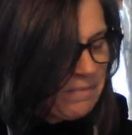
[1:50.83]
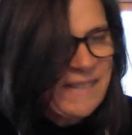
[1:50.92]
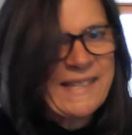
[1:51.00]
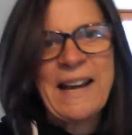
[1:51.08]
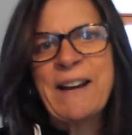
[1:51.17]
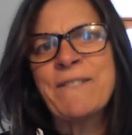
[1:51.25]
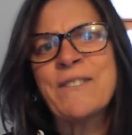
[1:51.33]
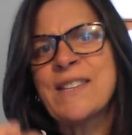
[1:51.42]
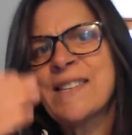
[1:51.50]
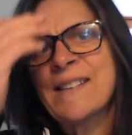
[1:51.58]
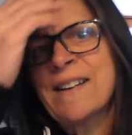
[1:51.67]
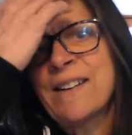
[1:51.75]

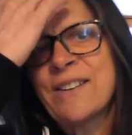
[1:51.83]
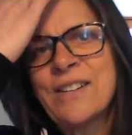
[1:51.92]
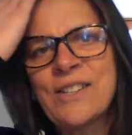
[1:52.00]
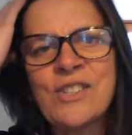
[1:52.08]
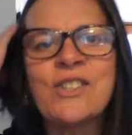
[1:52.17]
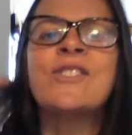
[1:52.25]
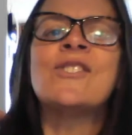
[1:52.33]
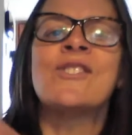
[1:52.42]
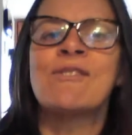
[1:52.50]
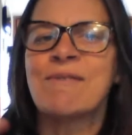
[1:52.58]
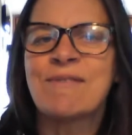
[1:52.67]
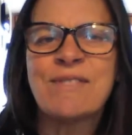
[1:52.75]
service,
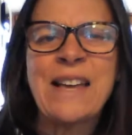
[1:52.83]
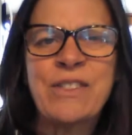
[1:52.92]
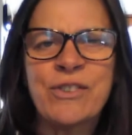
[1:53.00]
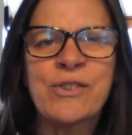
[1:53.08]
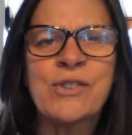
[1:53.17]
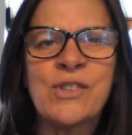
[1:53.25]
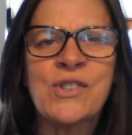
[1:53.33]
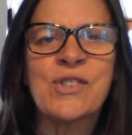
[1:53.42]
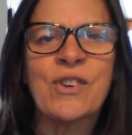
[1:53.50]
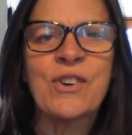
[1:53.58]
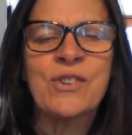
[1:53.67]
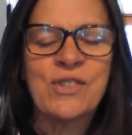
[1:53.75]
courage, that those
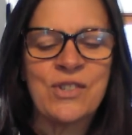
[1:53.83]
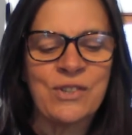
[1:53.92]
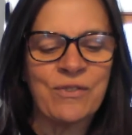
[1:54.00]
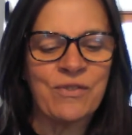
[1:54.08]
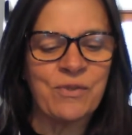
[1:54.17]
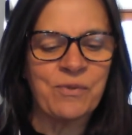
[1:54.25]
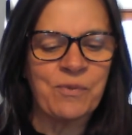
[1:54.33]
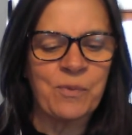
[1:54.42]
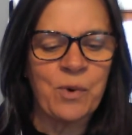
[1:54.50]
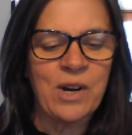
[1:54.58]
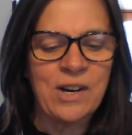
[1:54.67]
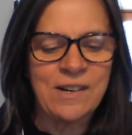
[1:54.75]
sorts of
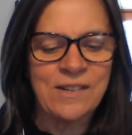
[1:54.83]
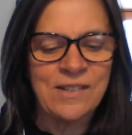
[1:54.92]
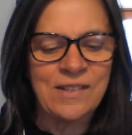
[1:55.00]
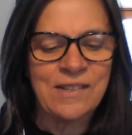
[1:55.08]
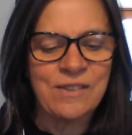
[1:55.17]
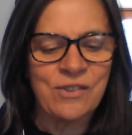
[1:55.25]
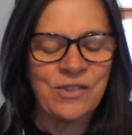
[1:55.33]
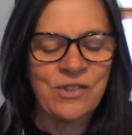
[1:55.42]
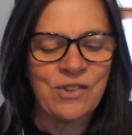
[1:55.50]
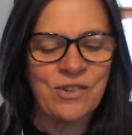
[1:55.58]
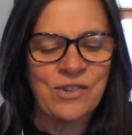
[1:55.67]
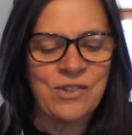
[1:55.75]
words, those
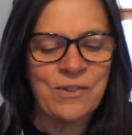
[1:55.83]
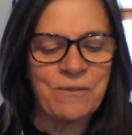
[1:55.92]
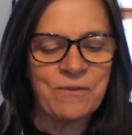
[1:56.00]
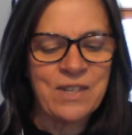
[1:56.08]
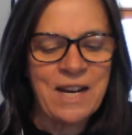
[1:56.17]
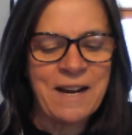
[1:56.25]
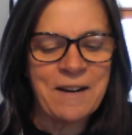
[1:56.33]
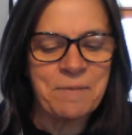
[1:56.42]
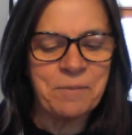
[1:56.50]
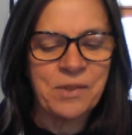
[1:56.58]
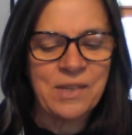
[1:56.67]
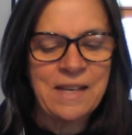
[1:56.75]
sorts of
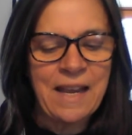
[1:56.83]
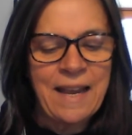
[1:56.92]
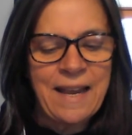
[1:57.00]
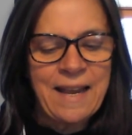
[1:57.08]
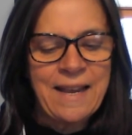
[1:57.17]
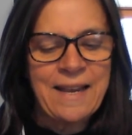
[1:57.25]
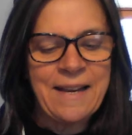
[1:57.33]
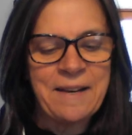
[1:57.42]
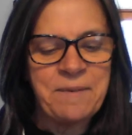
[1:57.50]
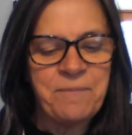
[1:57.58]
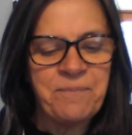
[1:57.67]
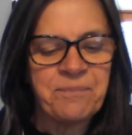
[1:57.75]
terms.
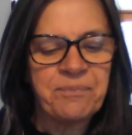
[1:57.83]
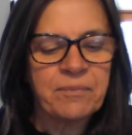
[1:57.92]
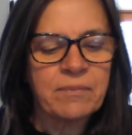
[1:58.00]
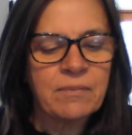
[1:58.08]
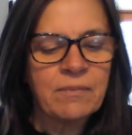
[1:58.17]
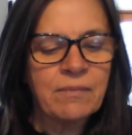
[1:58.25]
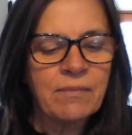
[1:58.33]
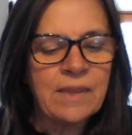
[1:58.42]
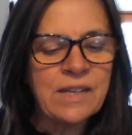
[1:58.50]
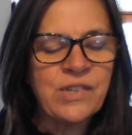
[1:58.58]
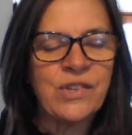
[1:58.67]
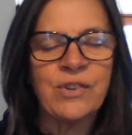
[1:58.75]
Um,
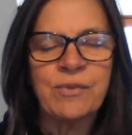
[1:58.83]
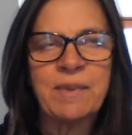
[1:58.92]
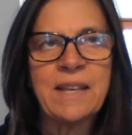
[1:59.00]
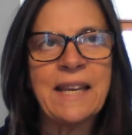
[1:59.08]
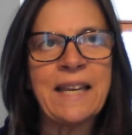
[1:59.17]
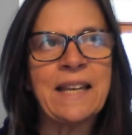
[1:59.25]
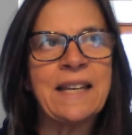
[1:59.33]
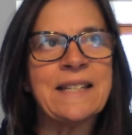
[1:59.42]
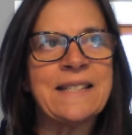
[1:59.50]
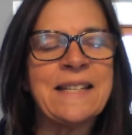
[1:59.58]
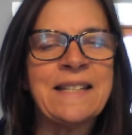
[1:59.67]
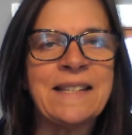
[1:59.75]
so
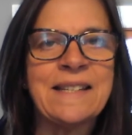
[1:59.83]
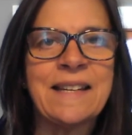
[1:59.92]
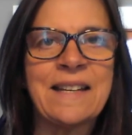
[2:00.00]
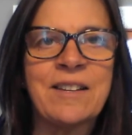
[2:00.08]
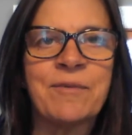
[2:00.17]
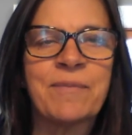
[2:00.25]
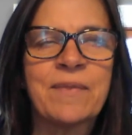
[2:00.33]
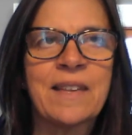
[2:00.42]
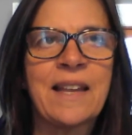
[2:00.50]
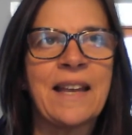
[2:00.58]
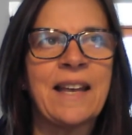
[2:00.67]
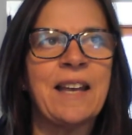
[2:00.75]
day to day,
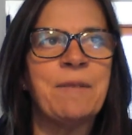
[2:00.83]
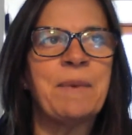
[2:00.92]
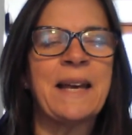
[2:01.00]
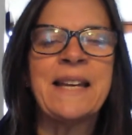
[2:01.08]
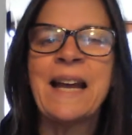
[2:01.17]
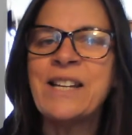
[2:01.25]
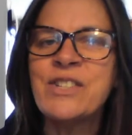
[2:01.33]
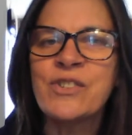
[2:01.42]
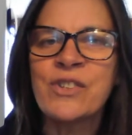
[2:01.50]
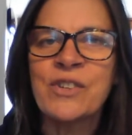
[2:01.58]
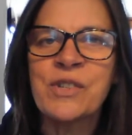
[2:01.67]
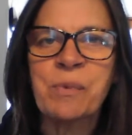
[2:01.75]
um, and I do
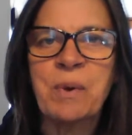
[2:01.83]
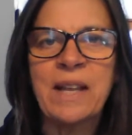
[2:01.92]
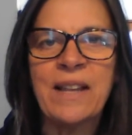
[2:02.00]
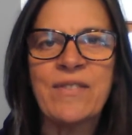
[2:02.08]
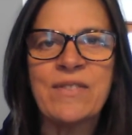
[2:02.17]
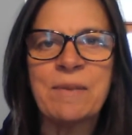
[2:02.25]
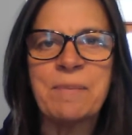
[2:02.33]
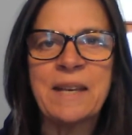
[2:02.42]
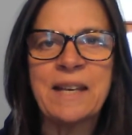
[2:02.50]
it as well at the